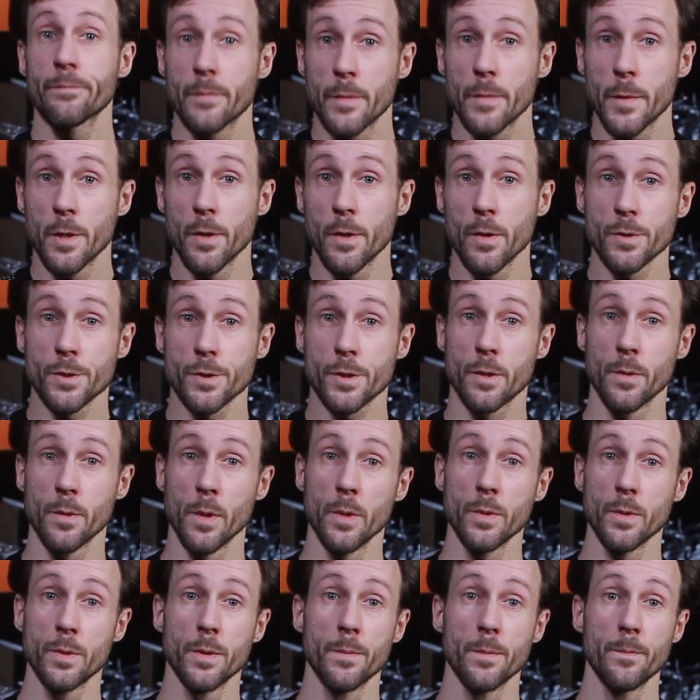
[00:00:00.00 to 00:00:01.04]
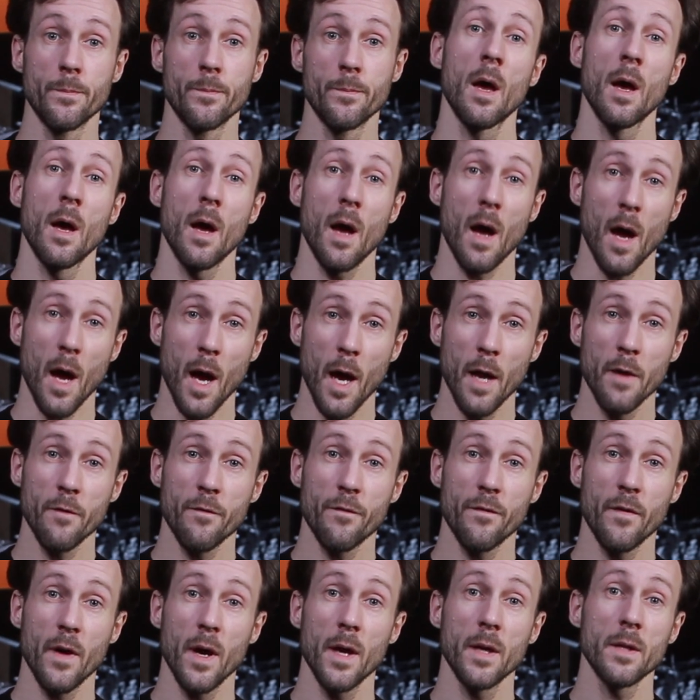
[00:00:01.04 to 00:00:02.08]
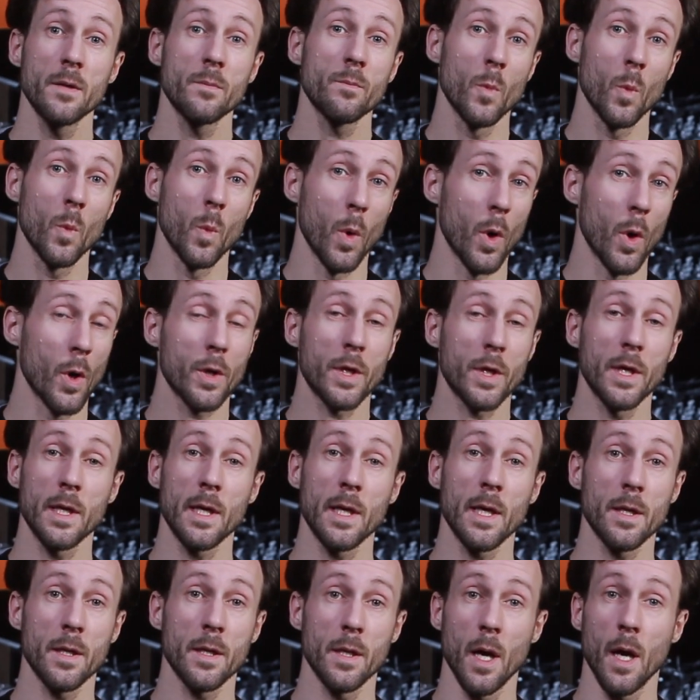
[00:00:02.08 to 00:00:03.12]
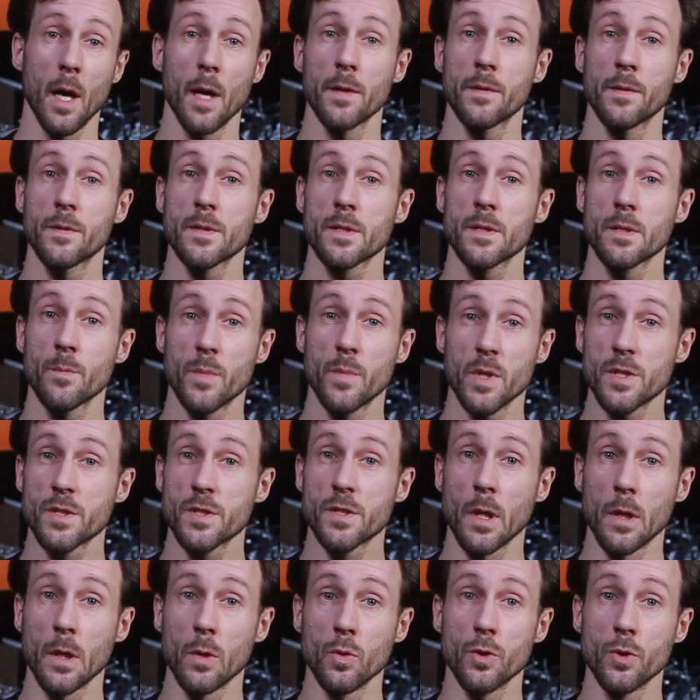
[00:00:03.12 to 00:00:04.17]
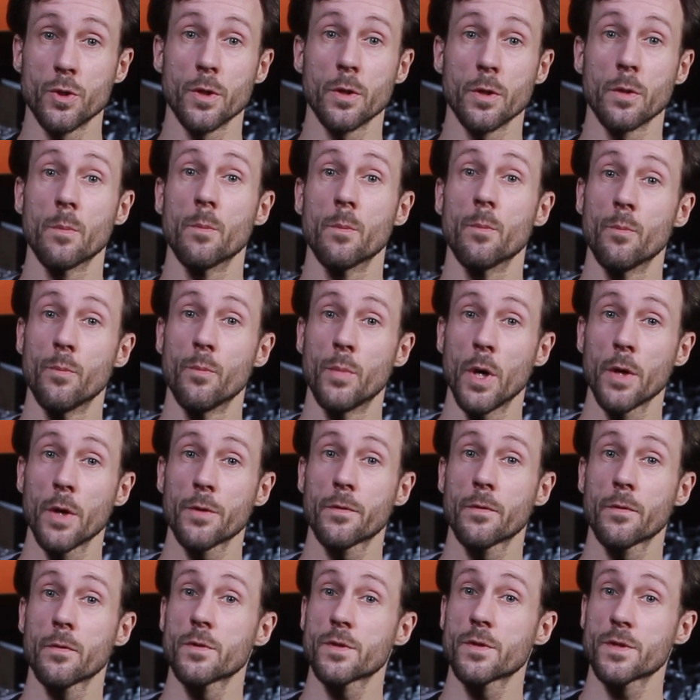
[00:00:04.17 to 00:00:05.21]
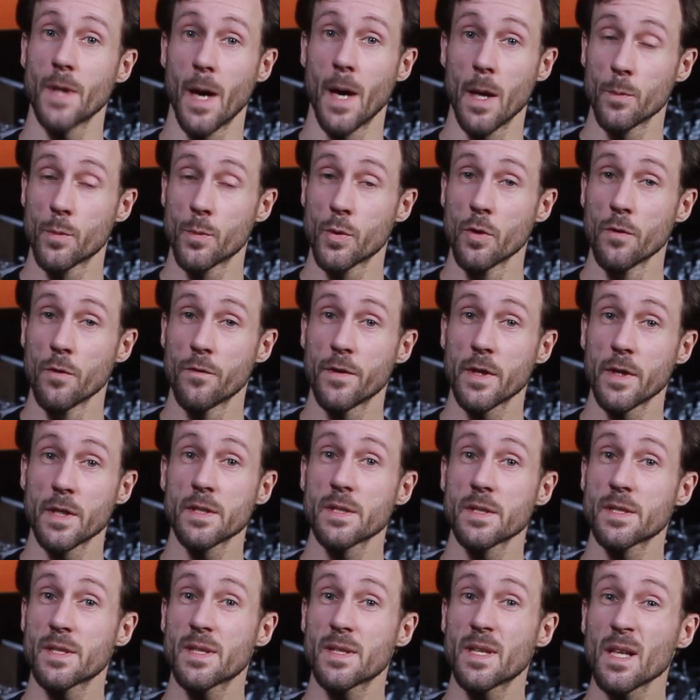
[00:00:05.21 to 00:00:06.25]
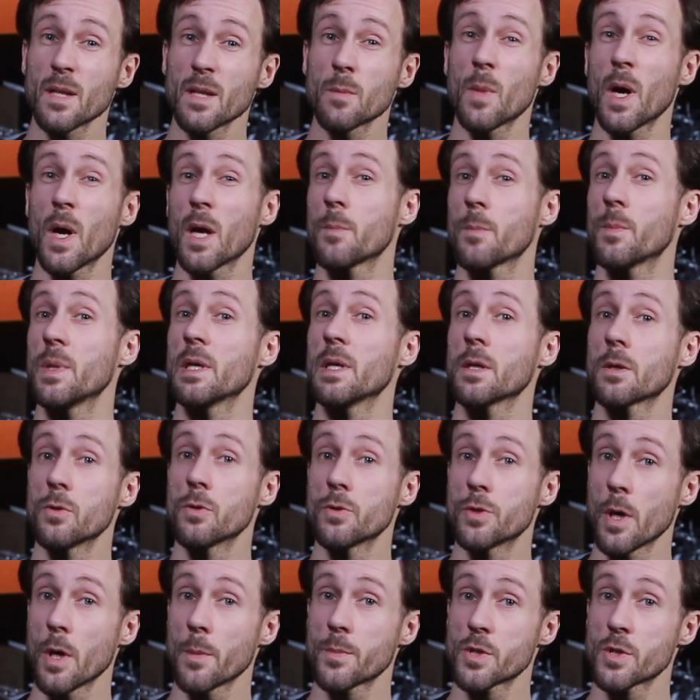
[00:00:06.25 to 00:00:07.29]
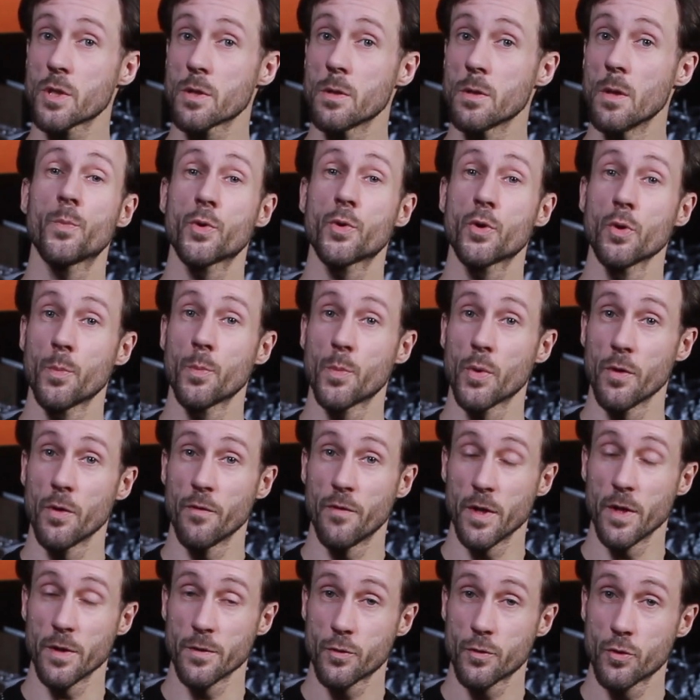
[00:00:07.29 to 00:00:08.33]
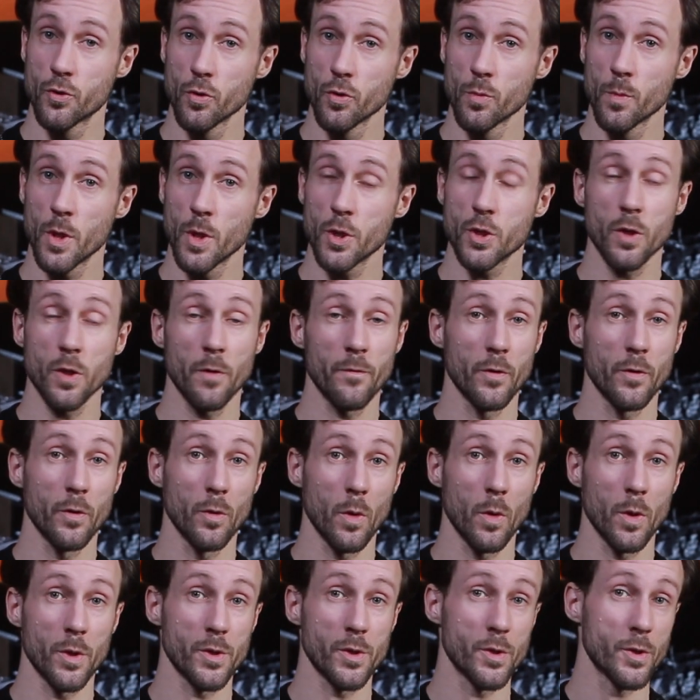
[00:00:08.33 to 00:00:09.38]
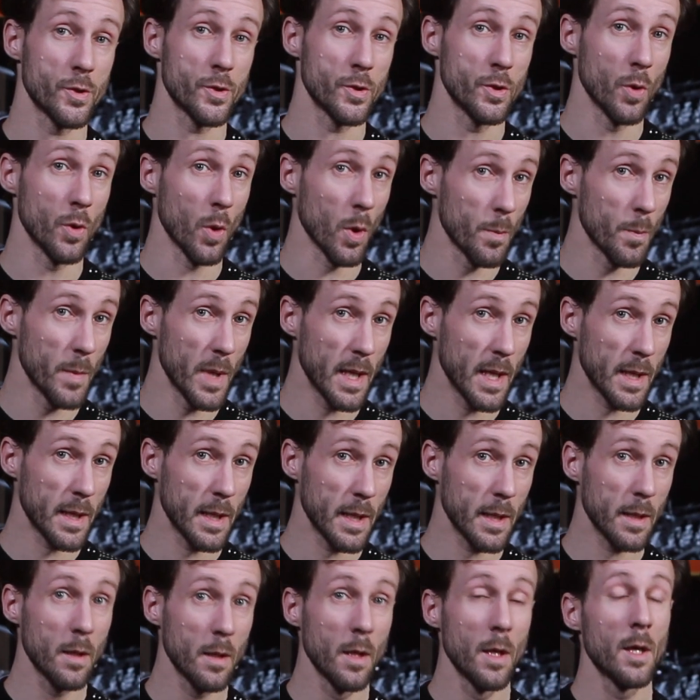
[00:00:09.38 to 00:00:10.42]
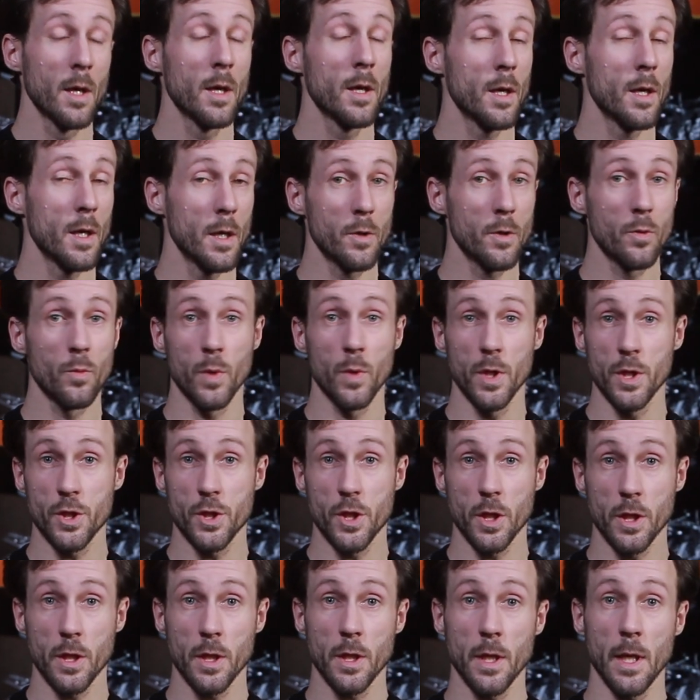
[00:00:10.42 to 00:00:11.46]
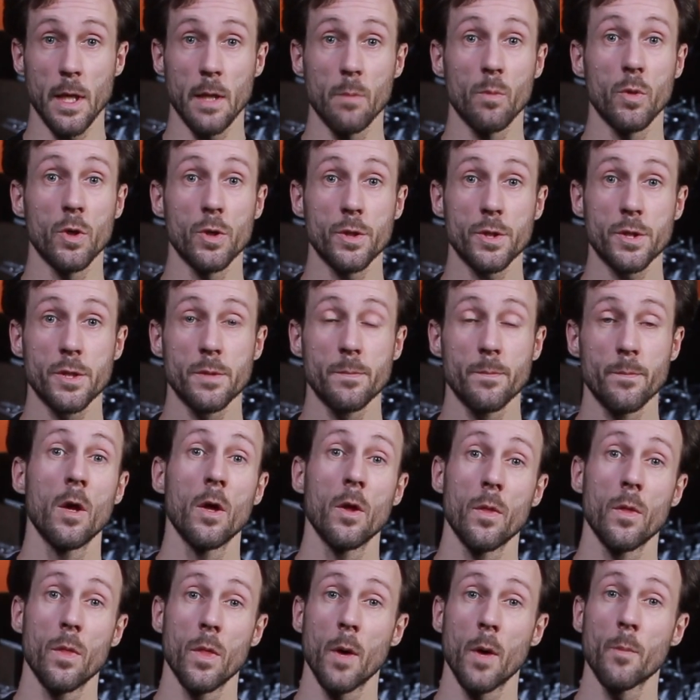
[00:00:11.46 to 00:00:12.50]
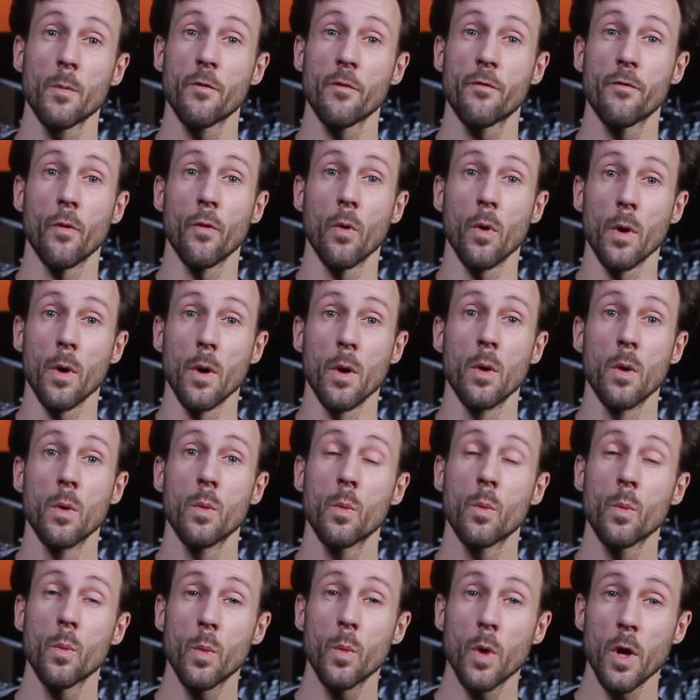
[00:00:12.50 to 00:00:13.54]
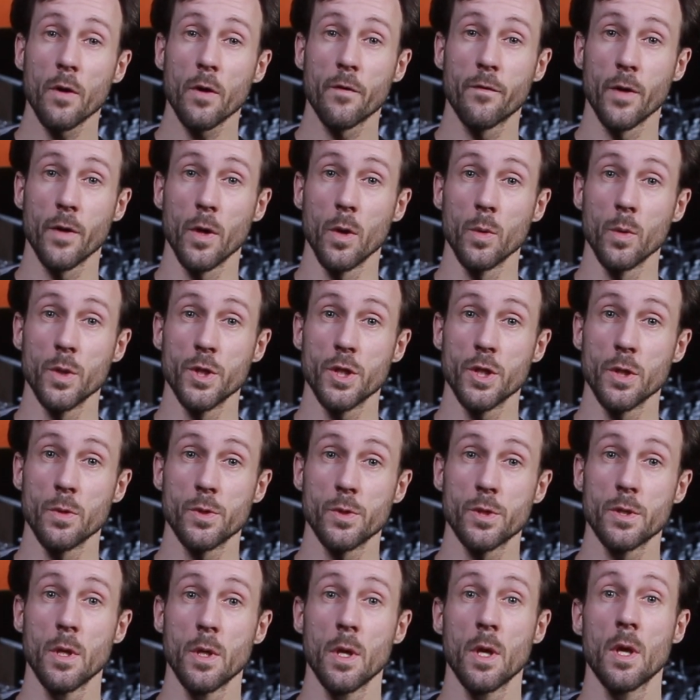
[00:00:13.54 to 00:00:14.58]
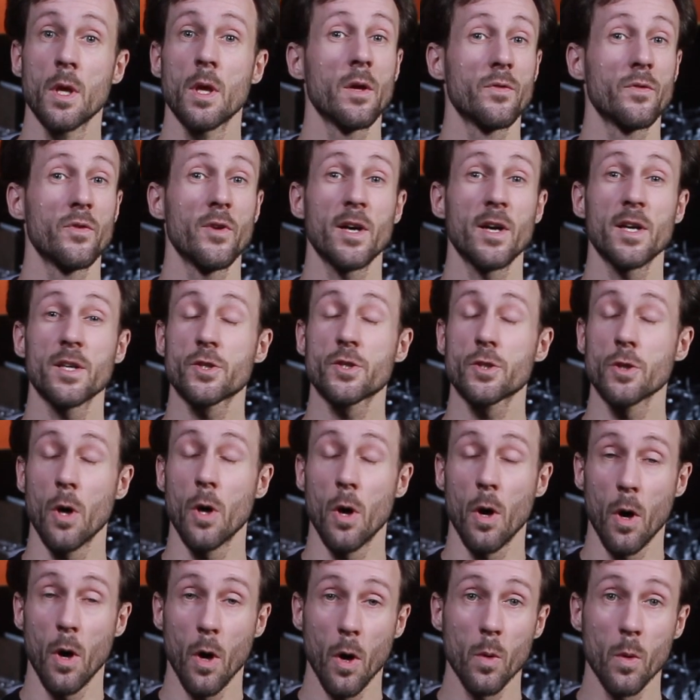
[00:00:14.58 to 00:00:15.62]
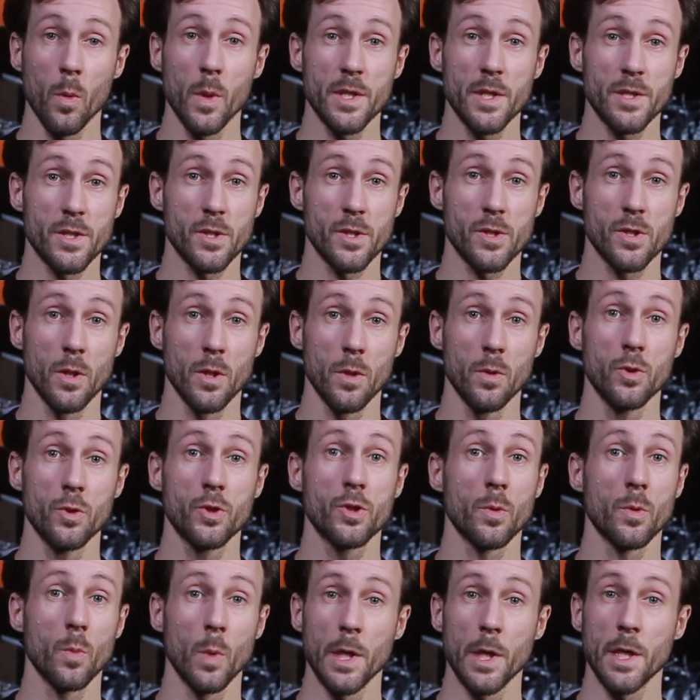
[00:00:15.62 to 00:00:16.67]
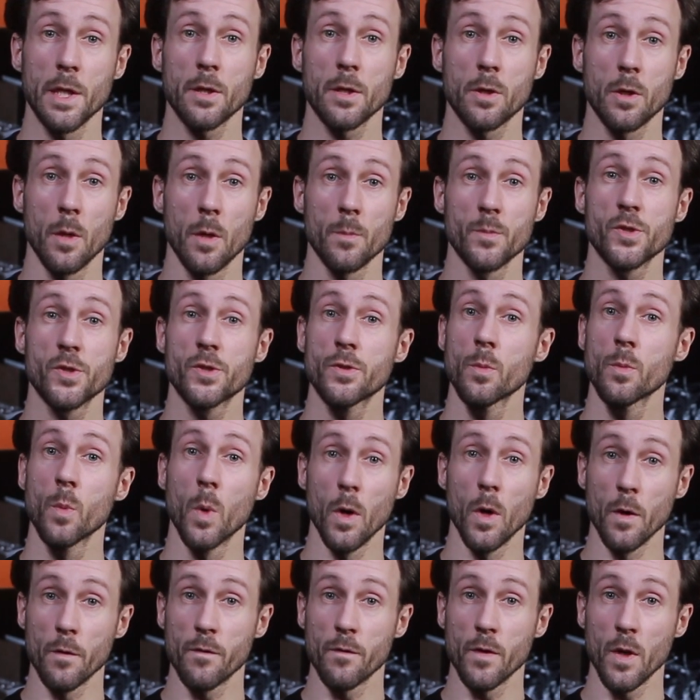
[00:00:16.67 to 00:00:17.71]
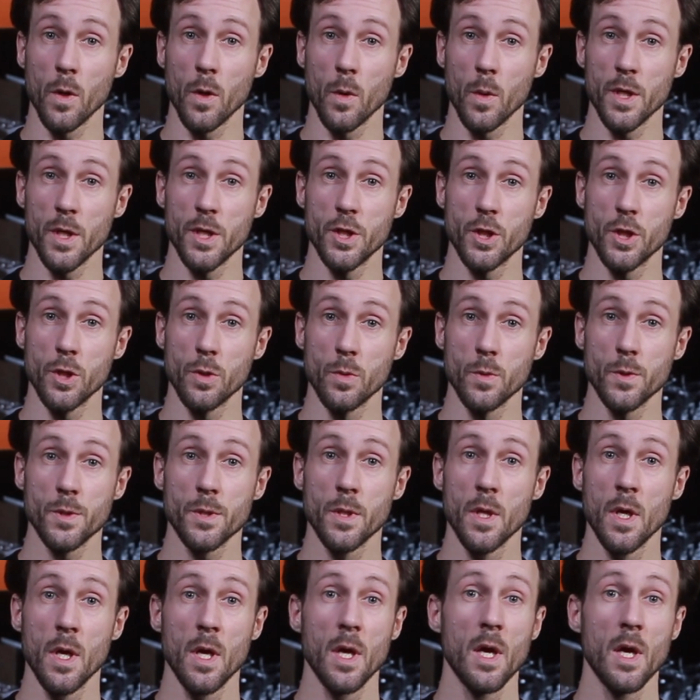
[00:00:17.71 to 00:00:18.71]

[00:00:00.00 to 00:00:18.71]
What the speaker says: you're screwed. I find working at night is the best solution, but soundproofing still might be a good option to prevent too much of the noises you're making in reaching the neighbors. Number 4. Workflow issues. There's always a solution when it comes to workflow issues.